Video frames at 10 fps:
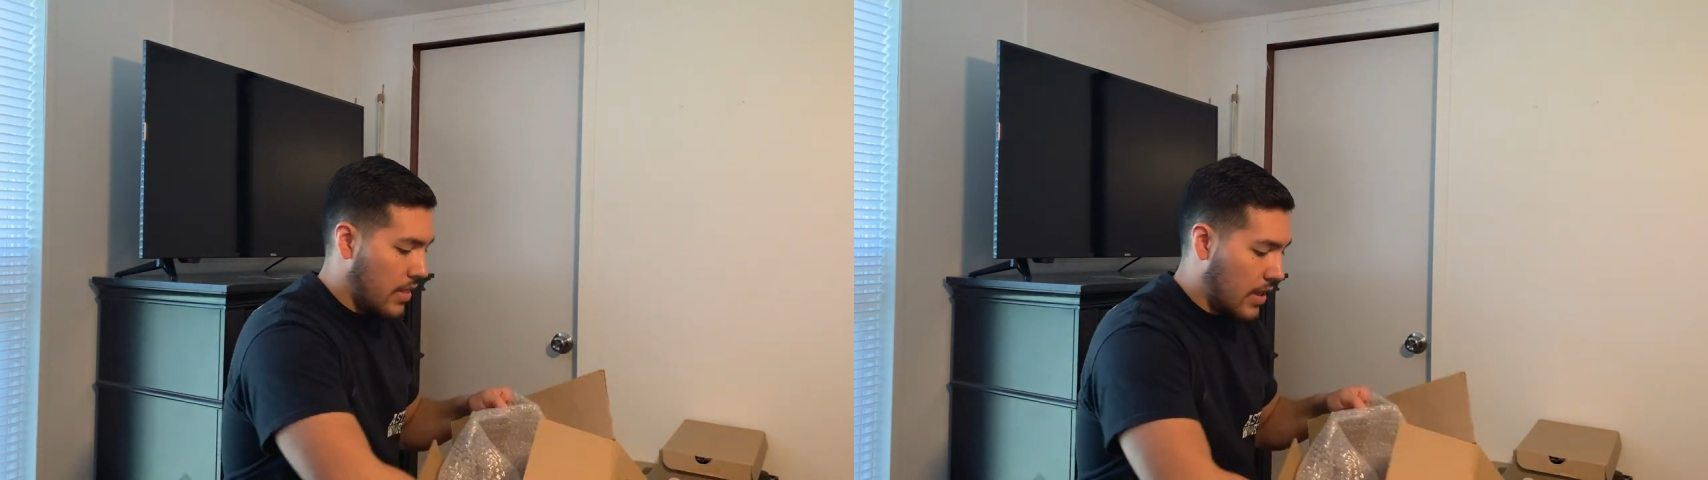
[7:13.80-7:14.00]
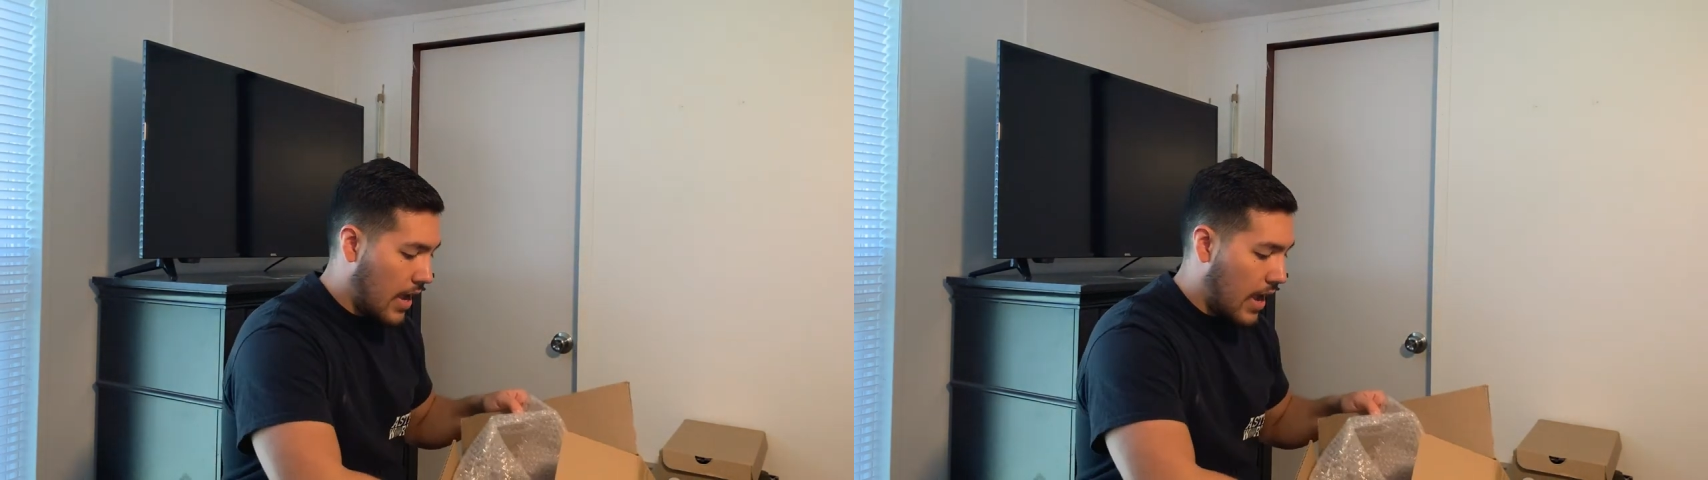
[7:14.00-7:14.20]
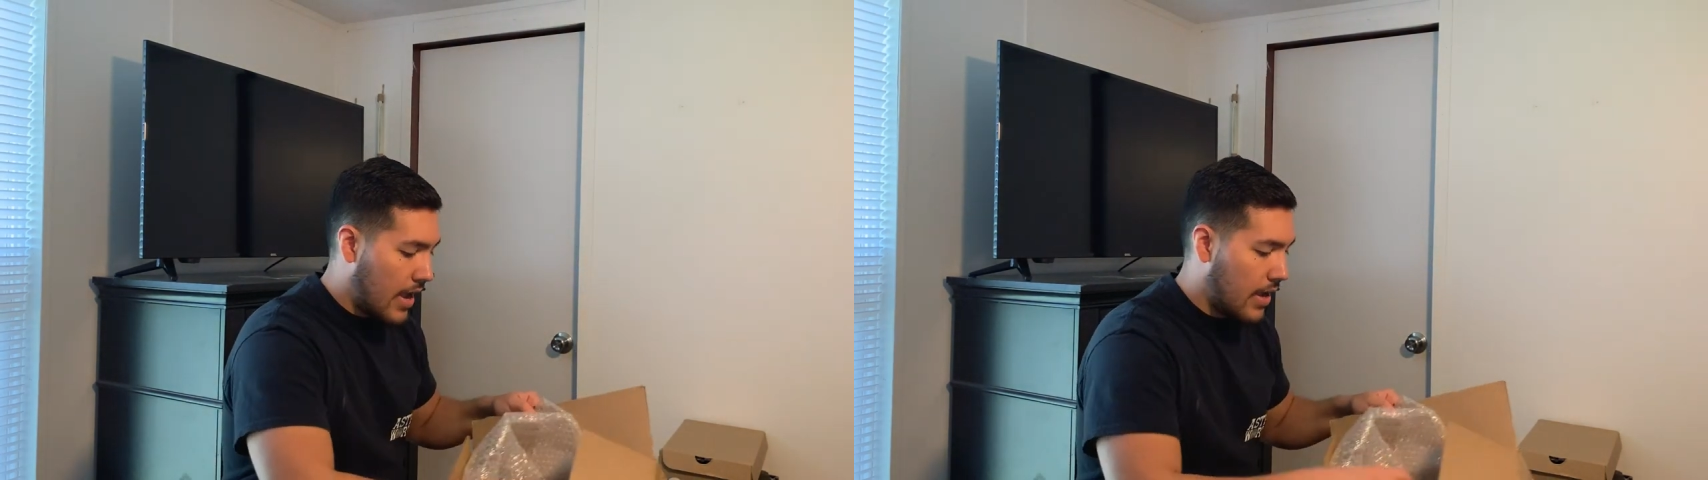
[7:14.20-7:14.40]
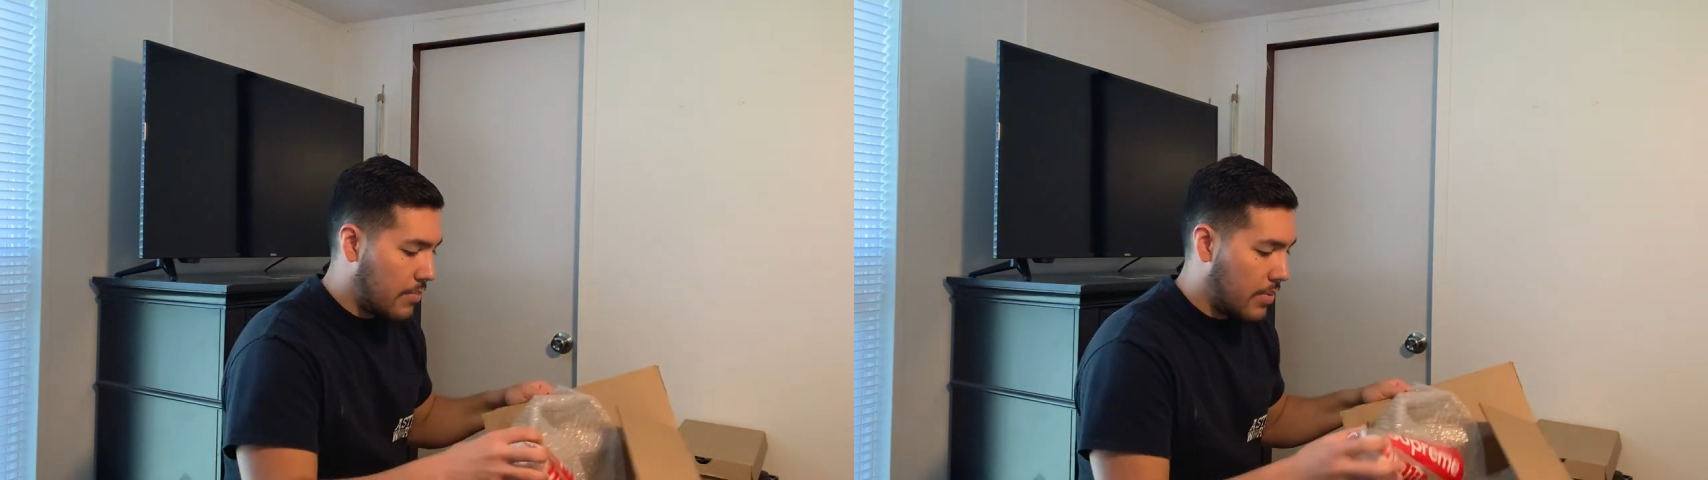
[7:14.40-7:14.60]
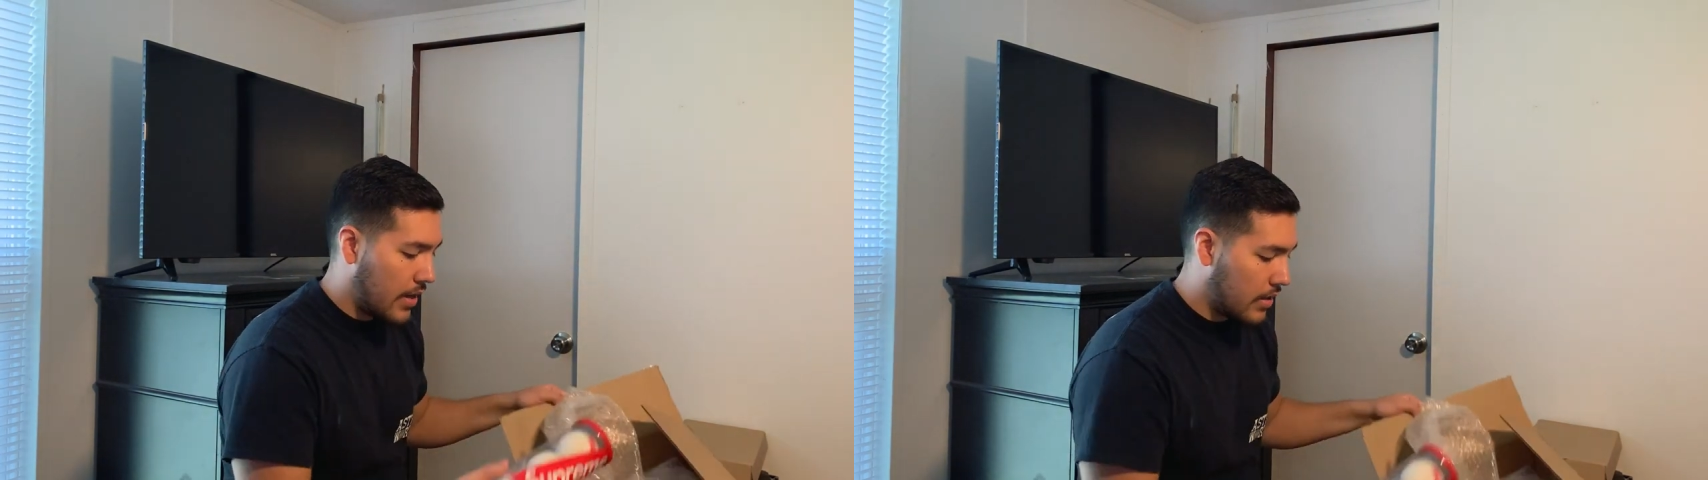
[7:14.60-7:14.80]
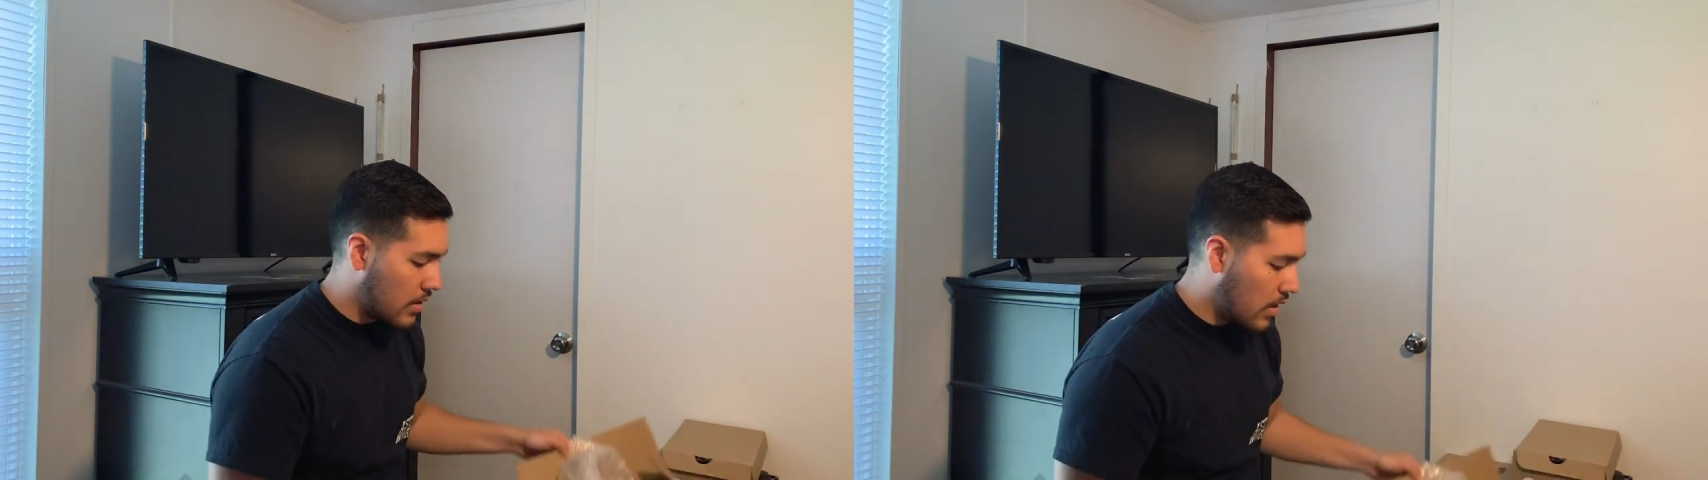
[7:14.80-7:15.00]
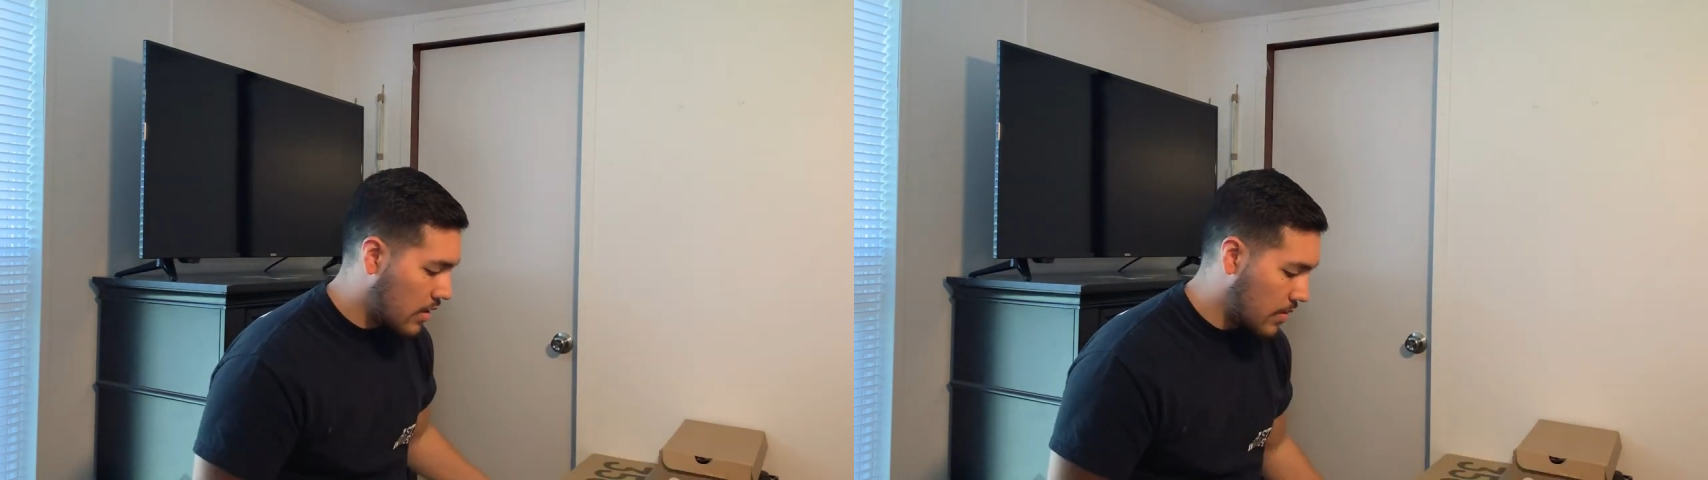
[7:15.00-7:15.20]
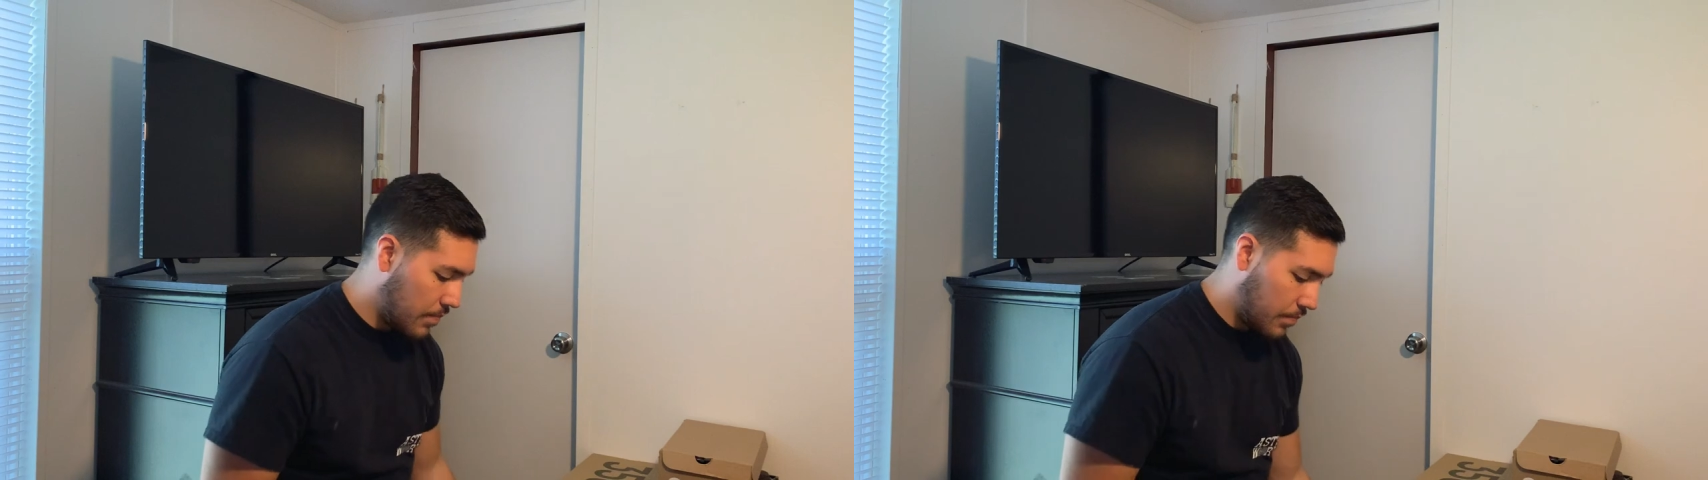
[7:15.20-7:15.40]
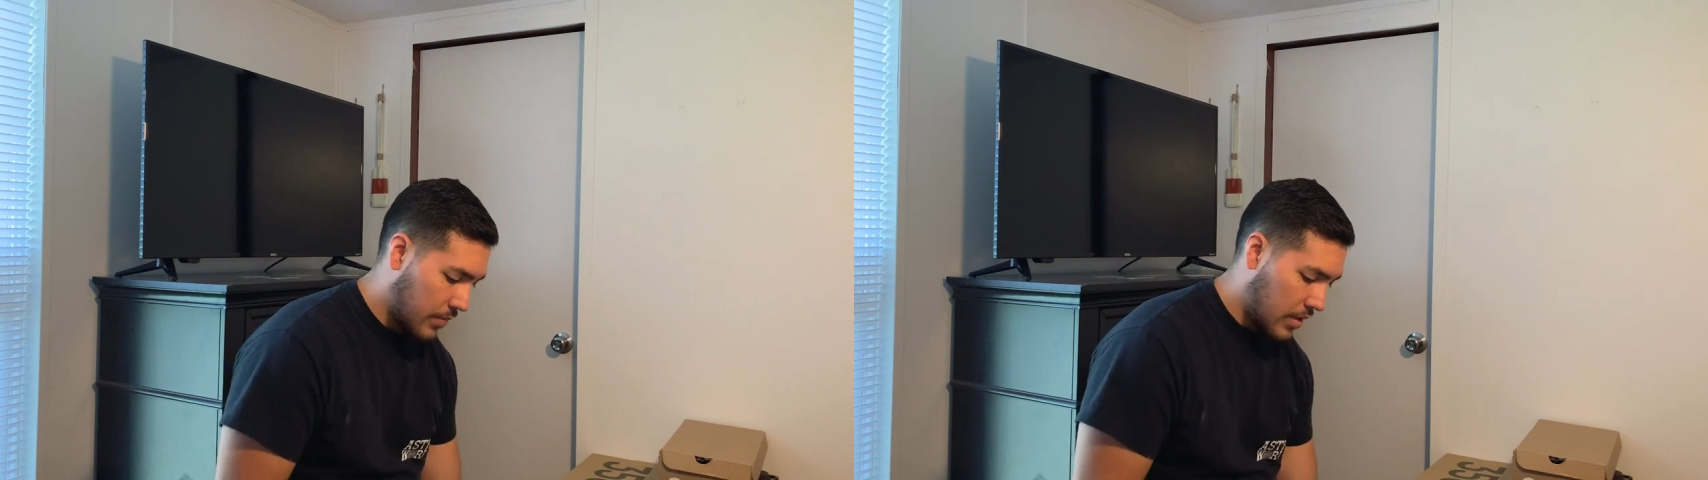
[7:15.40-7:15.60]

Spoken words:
that I picked up